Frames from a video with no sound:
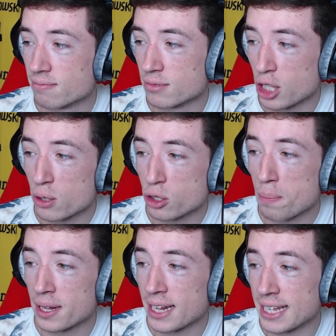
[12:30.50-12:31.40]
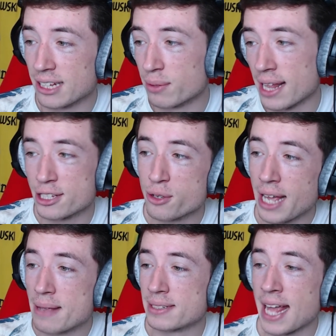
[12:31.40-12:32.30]
go top of the league with their 2
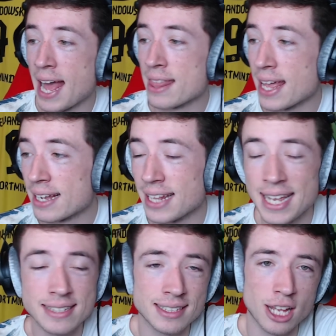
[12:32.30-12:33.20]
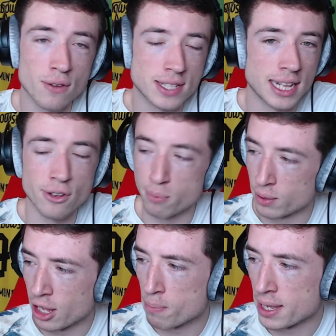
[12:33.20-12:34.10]
games in hand. They can easily overtake Liverpool.
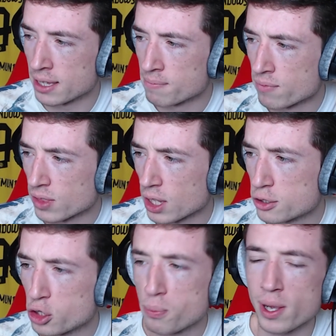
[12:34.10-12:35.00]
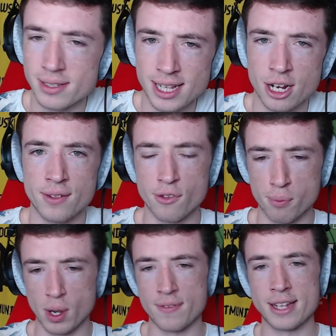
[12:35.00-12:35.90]
They'll be 2 points clear of
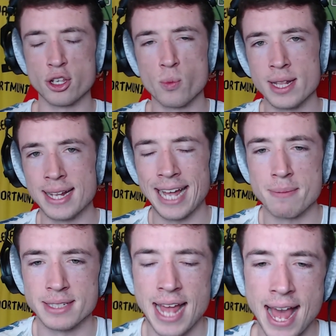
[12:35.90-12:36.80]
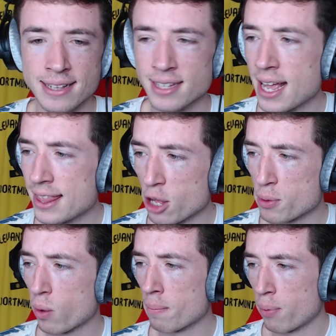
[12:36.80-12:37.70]
Liverpool if they do win their games in hand. They'll be
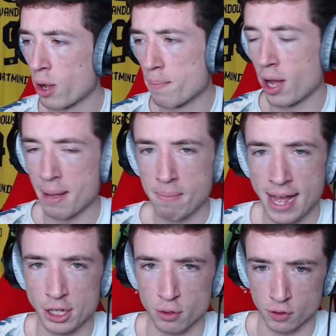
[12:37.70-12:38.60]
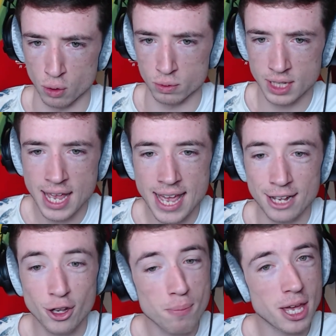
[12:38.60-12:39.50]
1 point behind Man U, of course. It
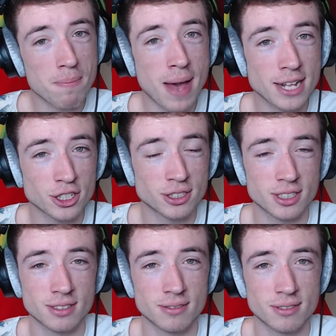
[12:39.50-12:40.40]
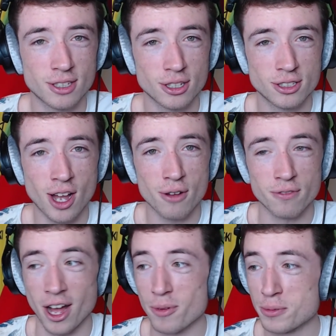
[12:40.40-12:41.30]
could be a Manchester title
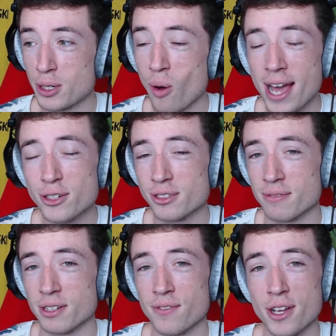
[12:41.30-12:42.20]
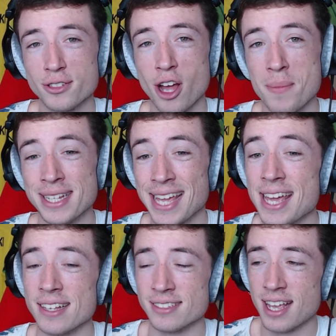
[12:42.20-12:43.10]
fight, which would be quite interesting for the first time in
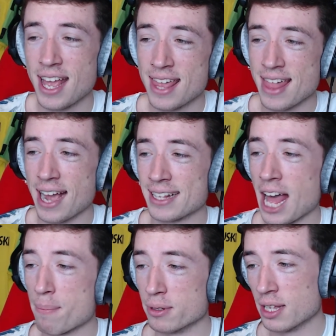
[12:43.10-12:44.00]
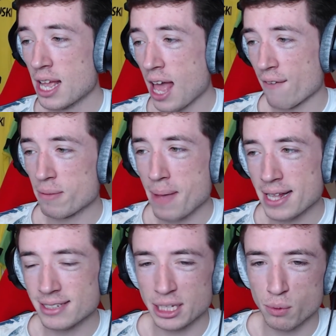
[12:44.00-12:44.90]
years that could happen. I think Man
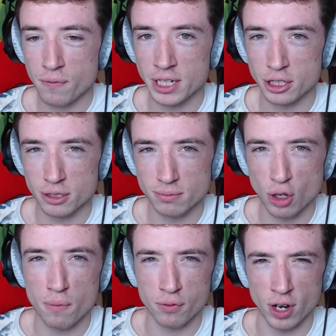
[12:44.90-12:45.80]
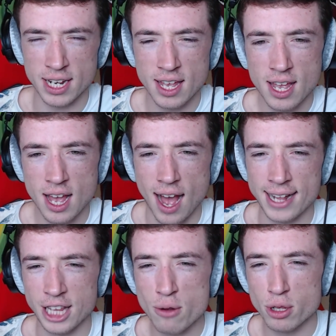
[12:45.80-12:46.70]
City will finish top 3. I
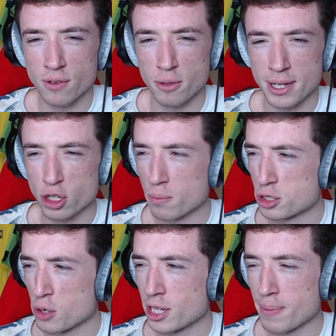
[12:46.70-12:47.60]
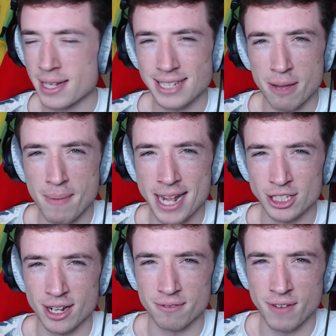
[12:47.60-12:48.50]
don't know if they'll be top 2. It depends how Man
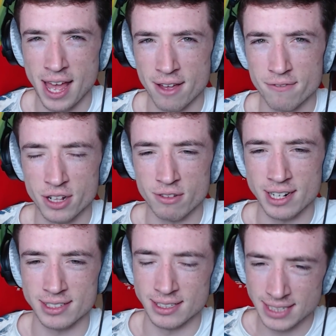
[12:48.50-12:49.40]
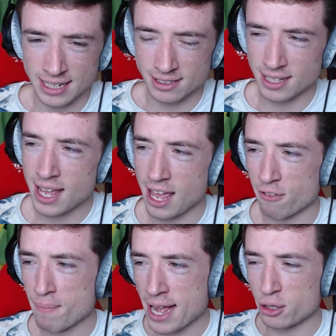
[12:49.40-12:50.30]
United fare for the rest of the season. If
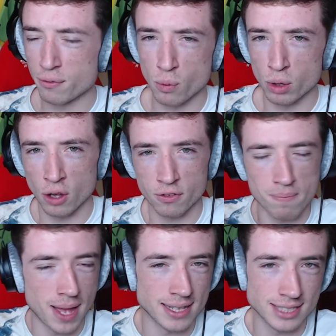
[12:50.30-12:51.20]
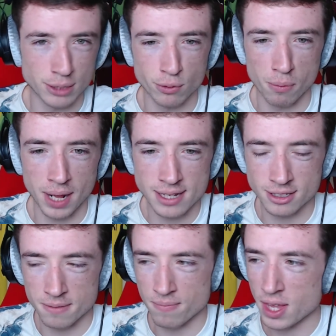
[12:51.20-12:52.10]
Man U fall off, Man City will replace
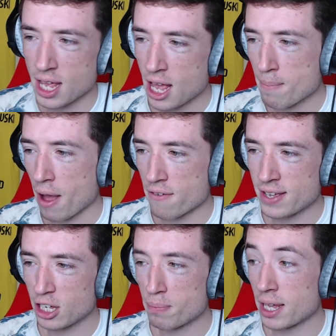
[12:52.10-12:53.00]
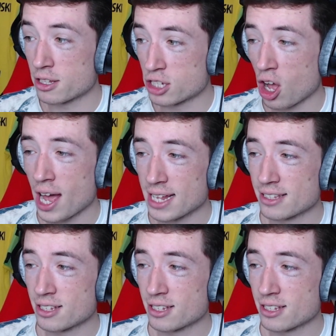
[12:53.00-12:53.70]
them. But I think it'll be a tight